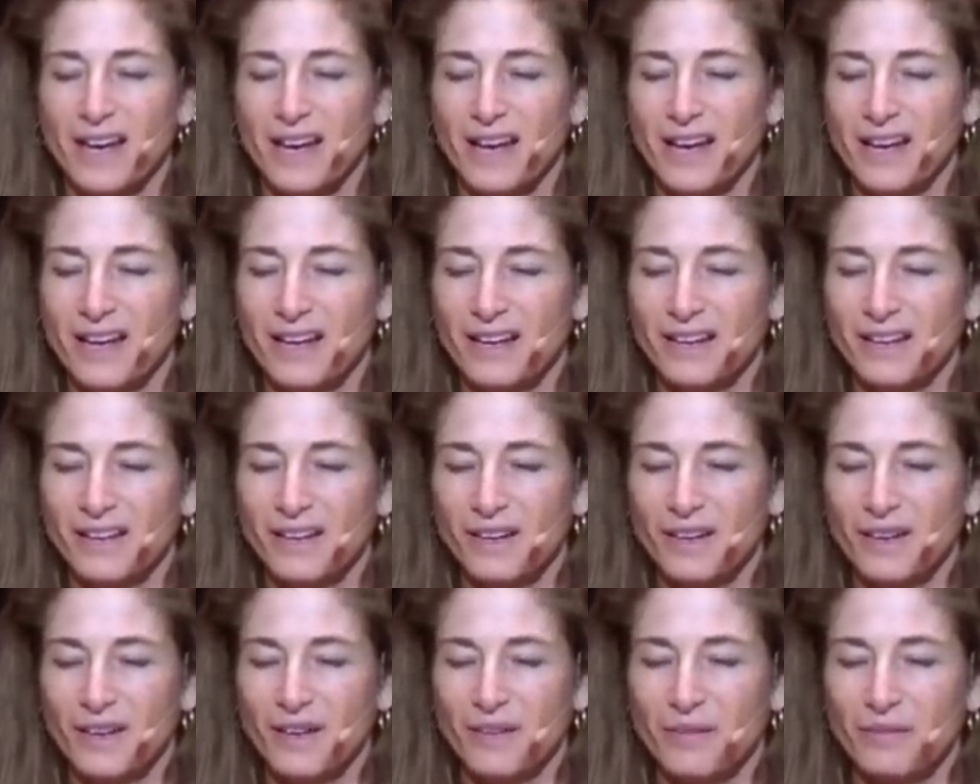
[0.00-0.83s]
And
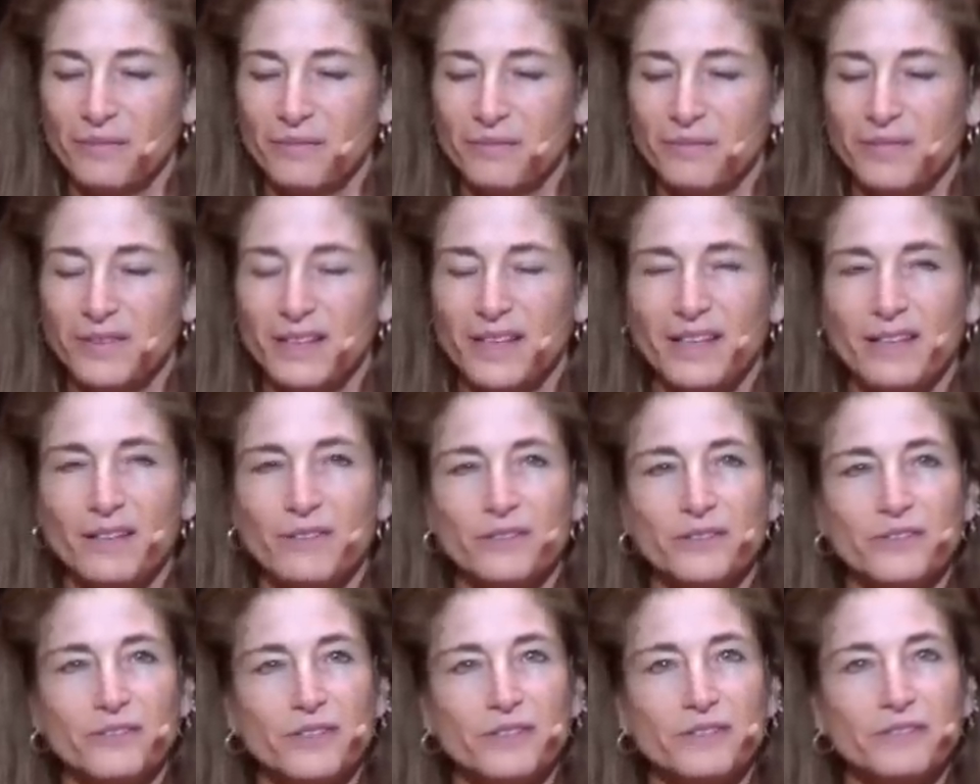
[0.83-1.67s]
um, it
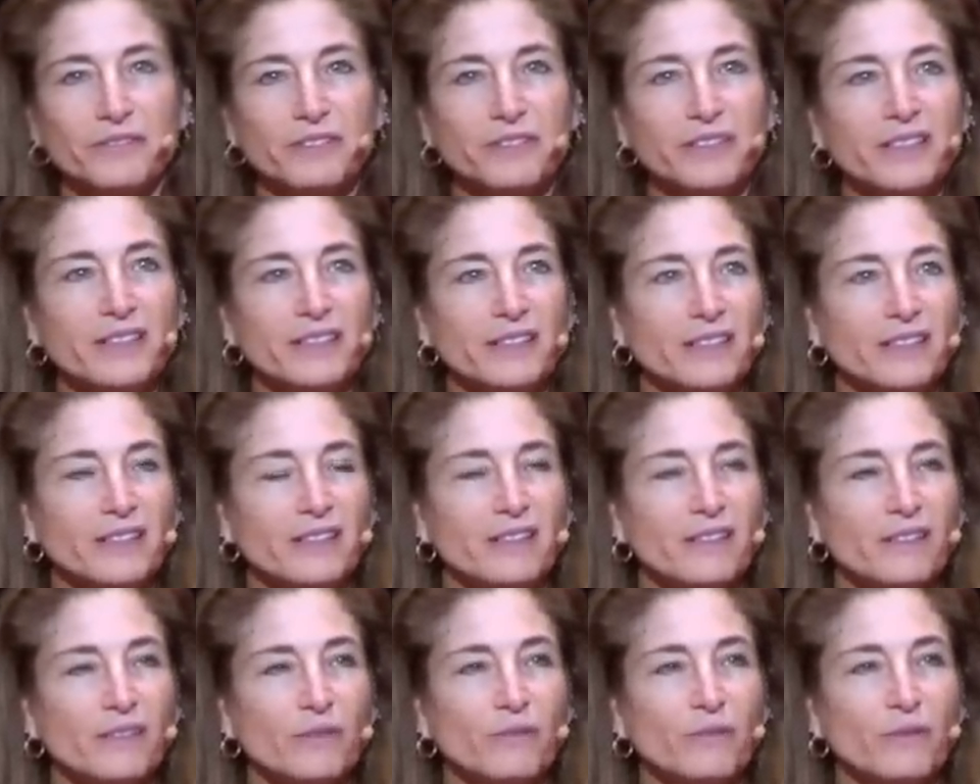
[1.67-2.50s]
was very fleeting,
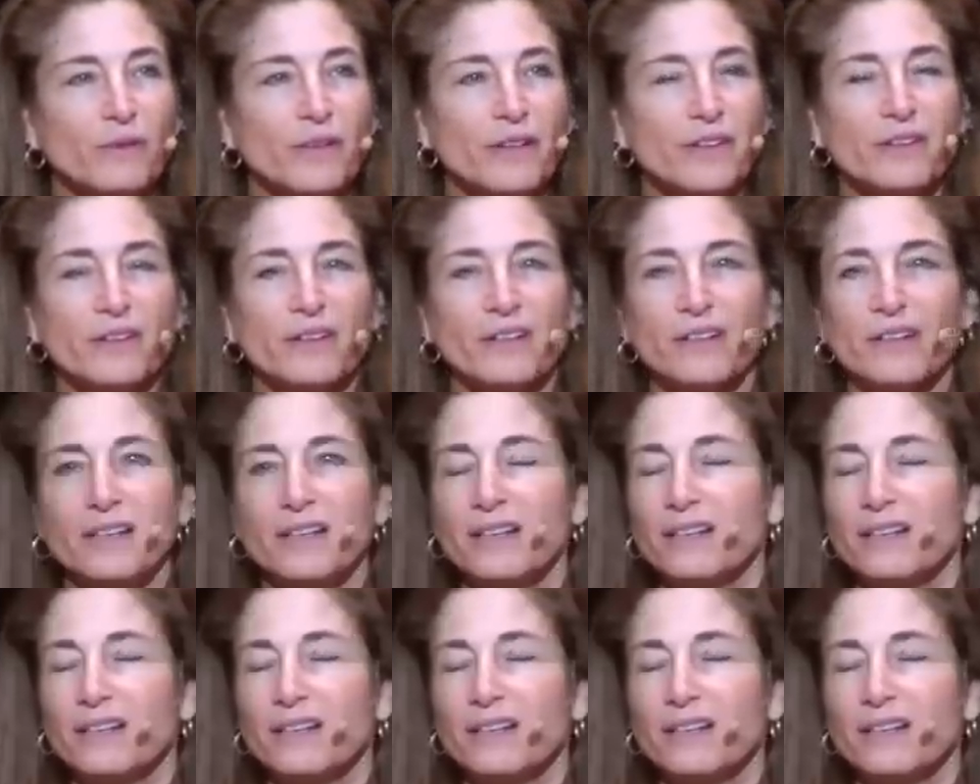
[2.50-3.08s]
you know, whether,